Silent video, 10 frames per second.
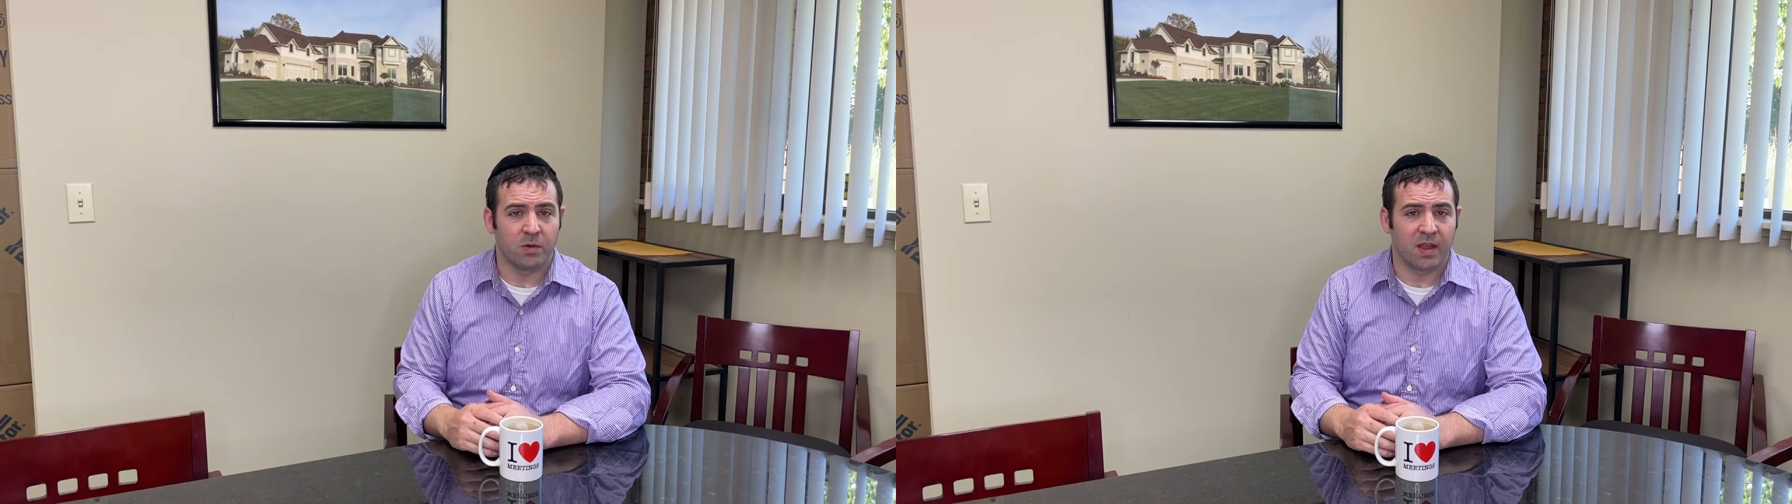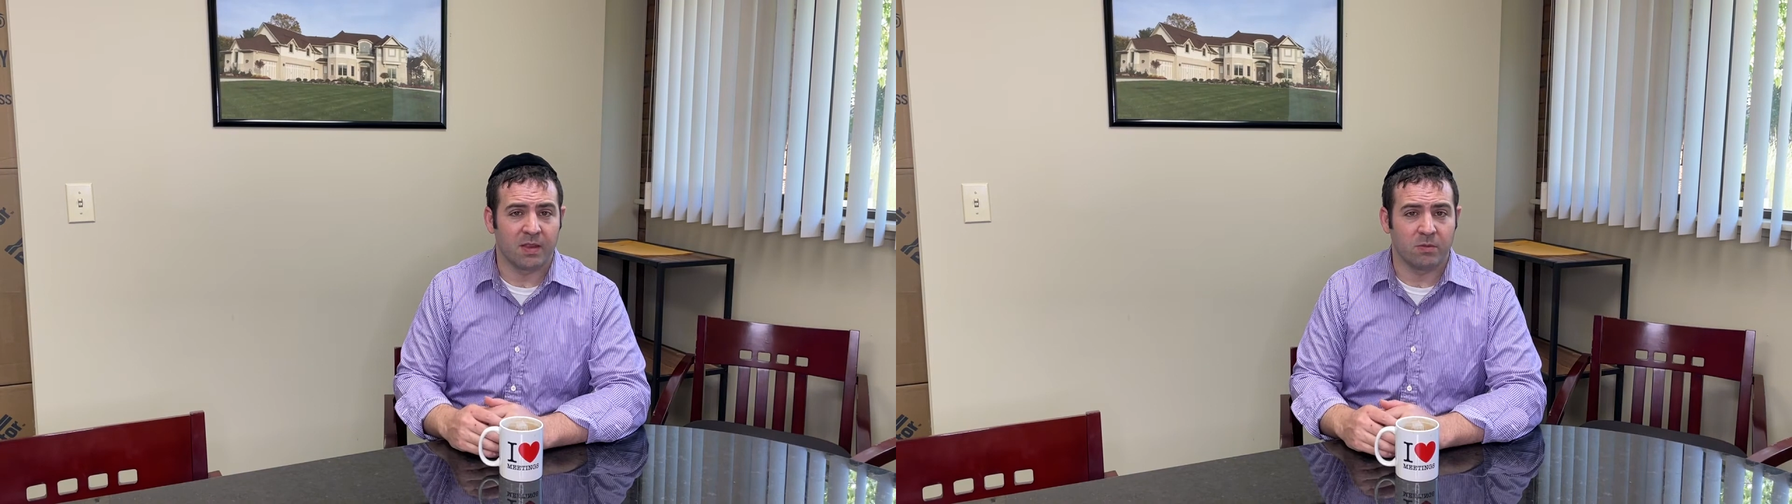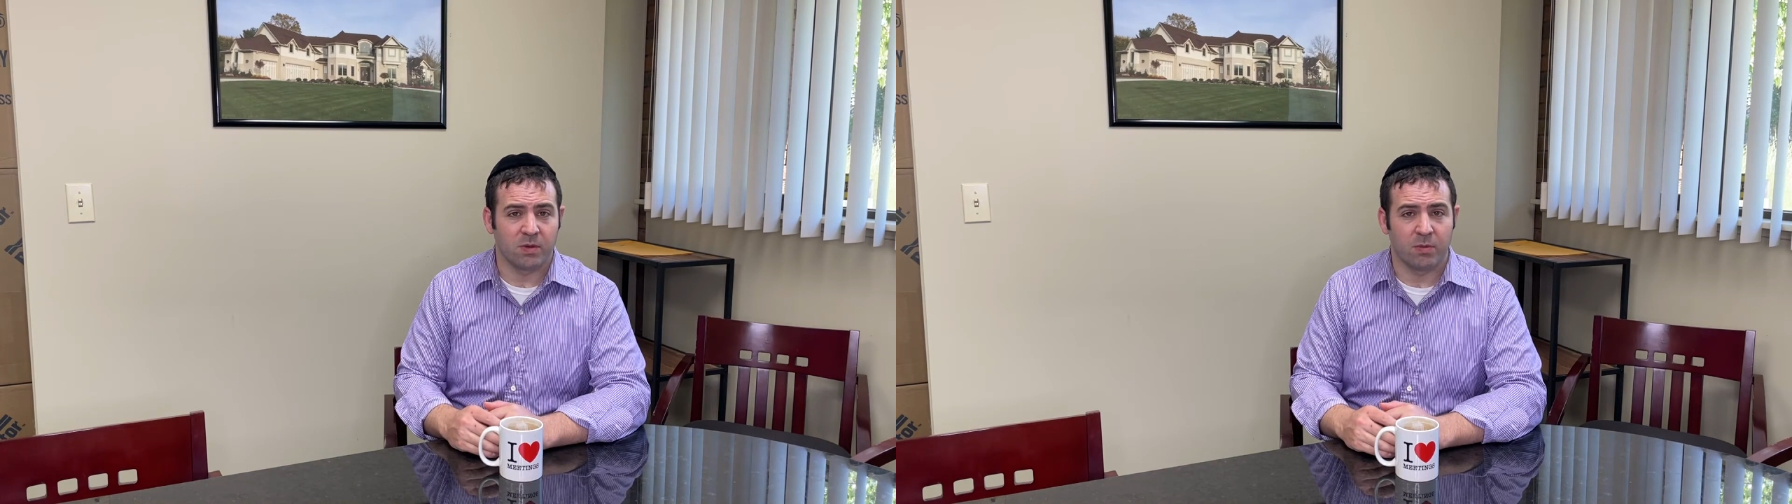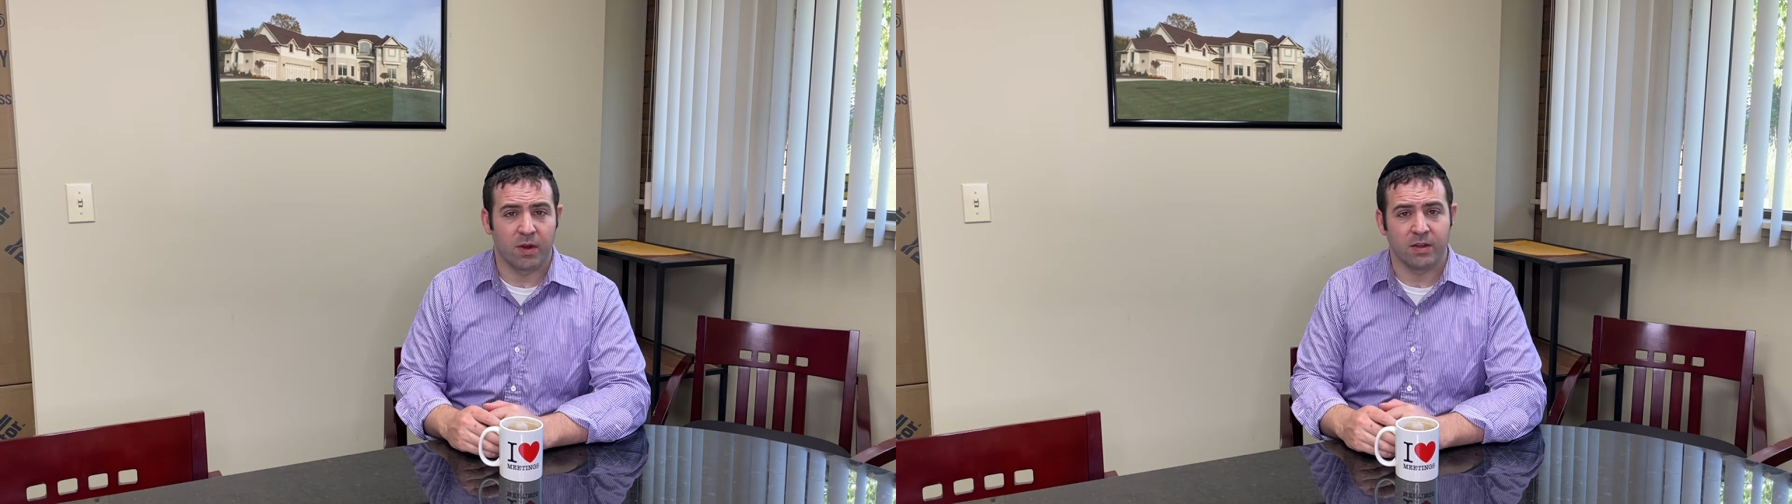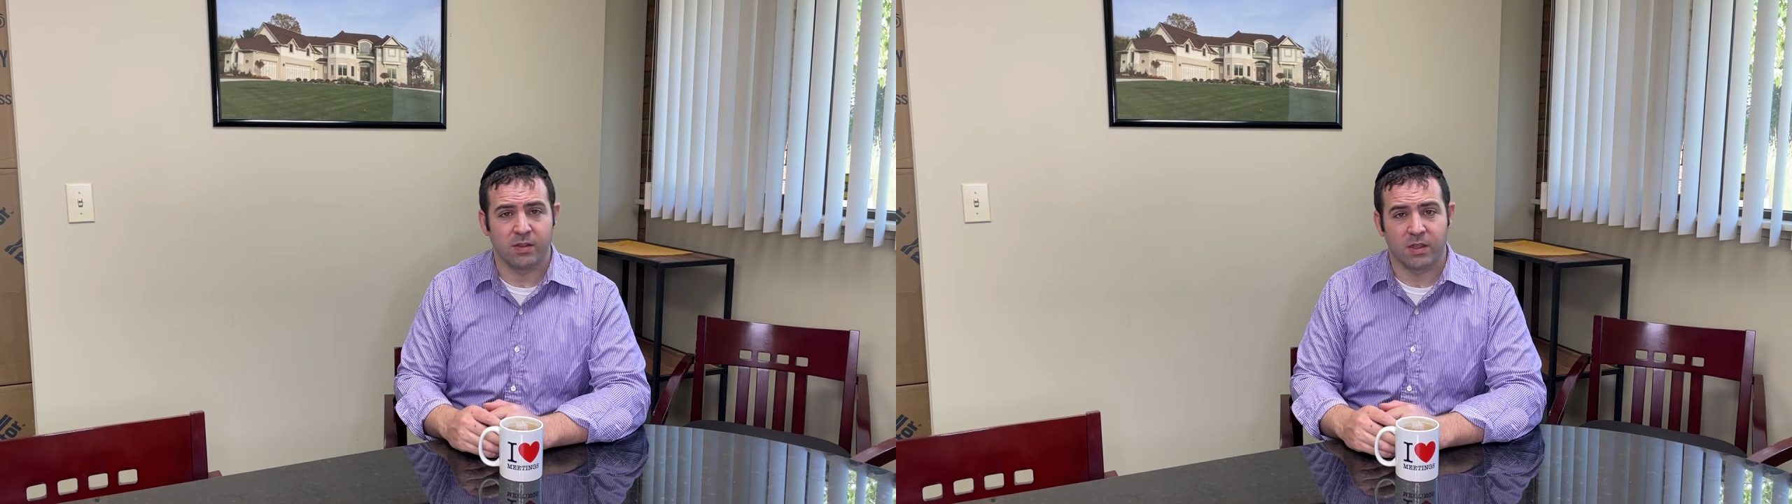get them to bring
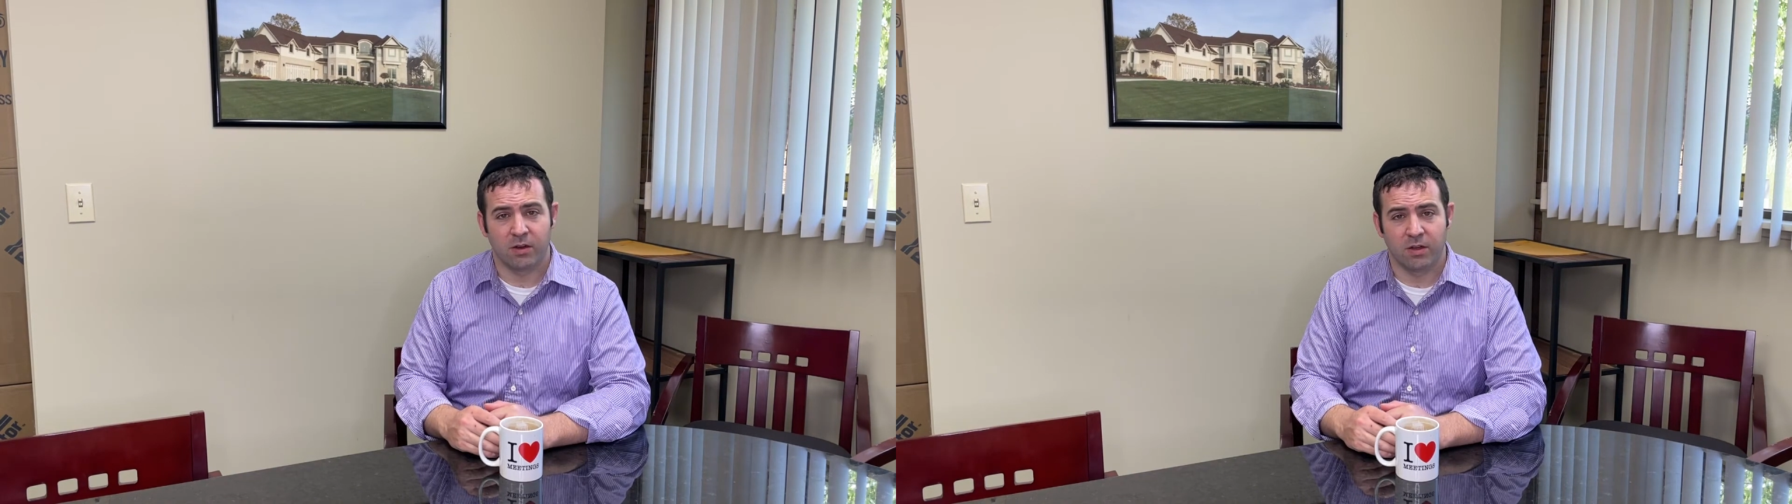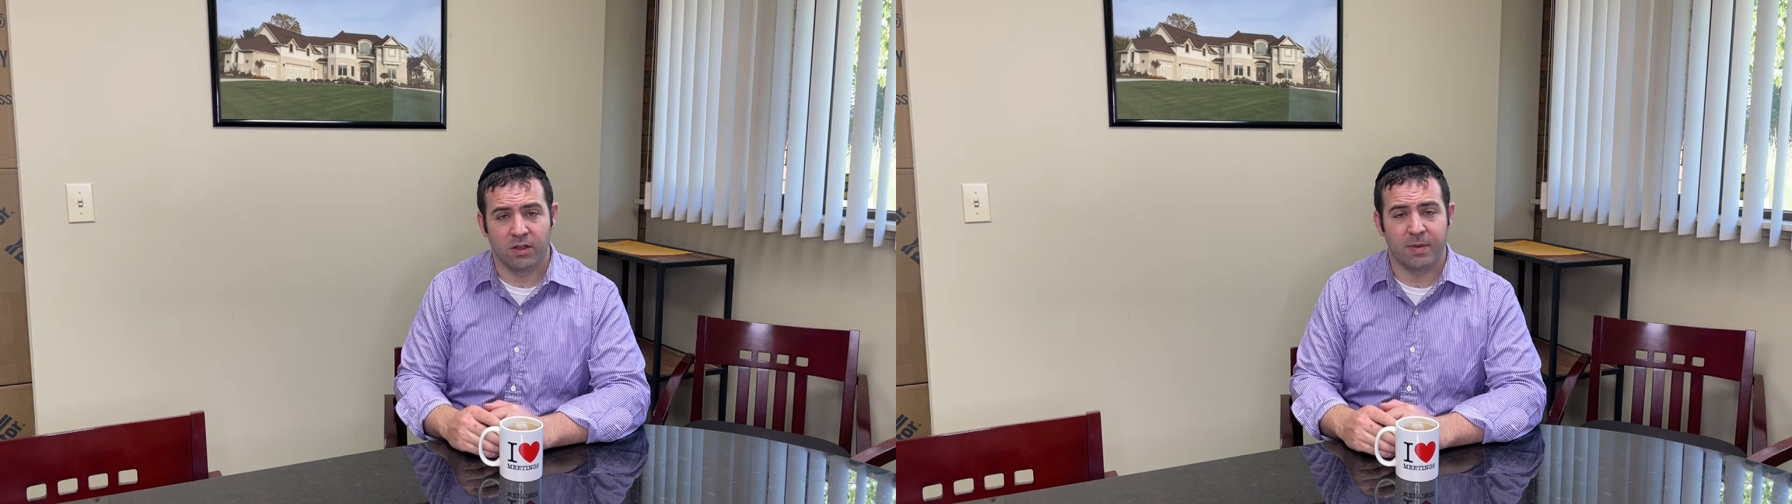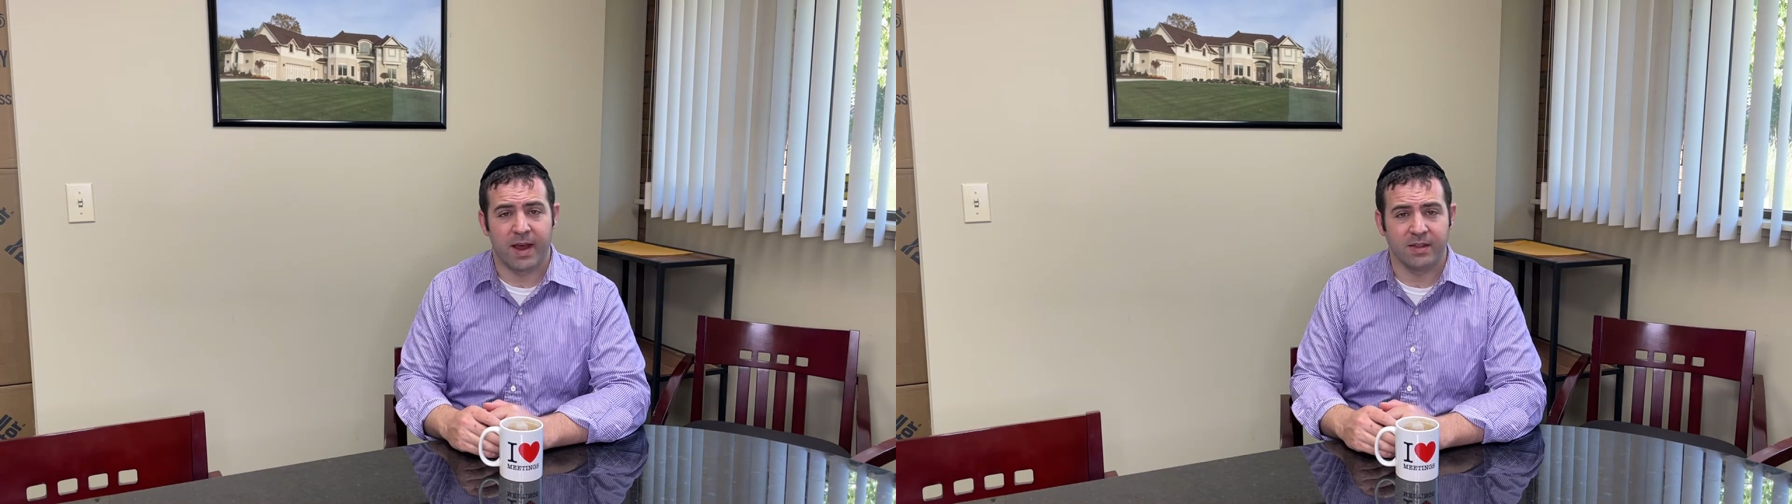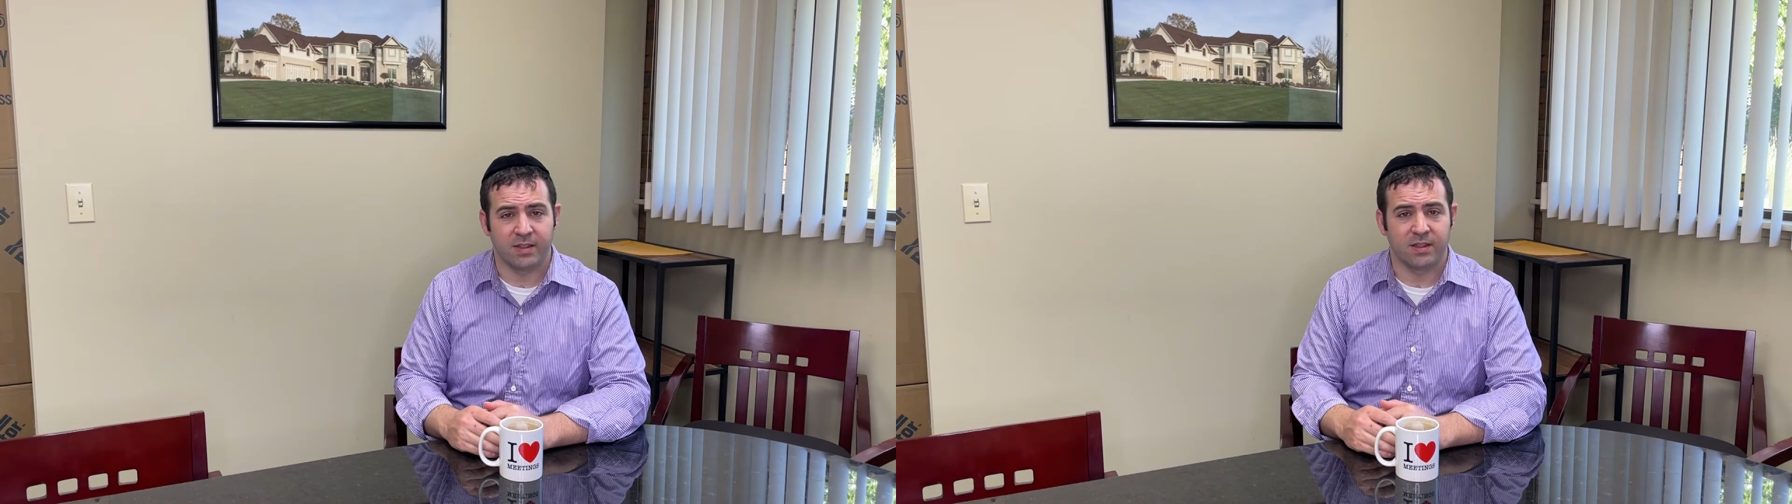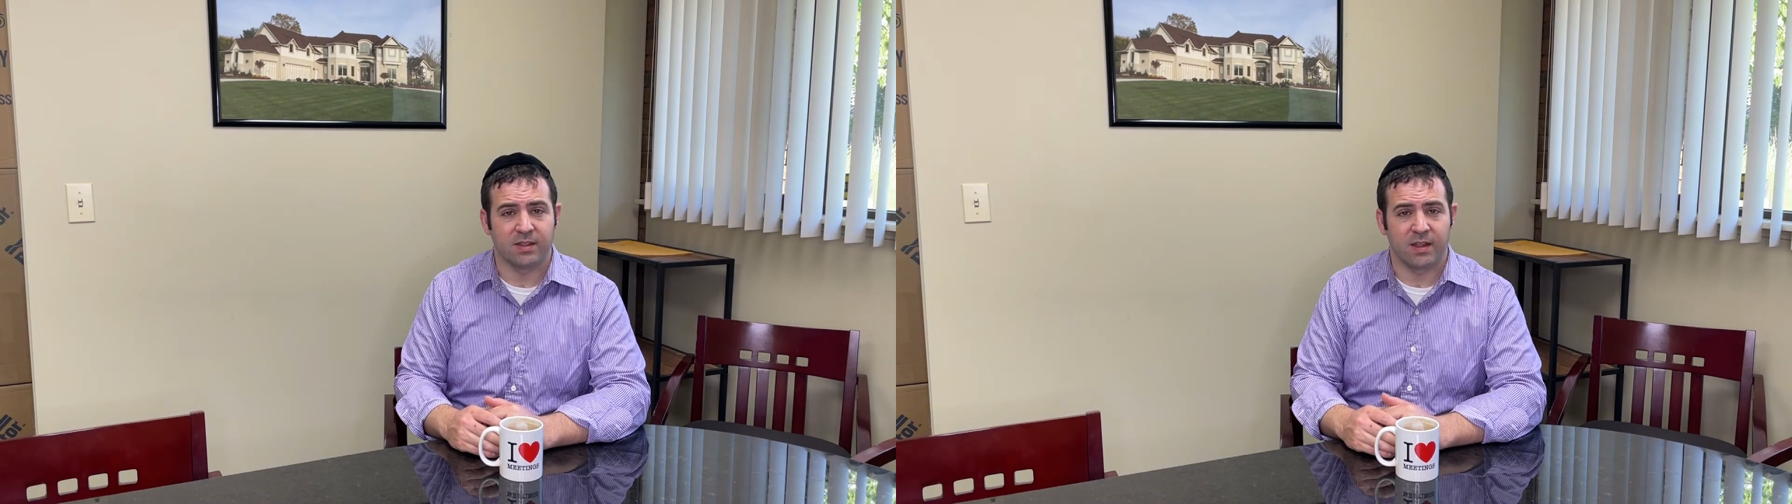in a security deposit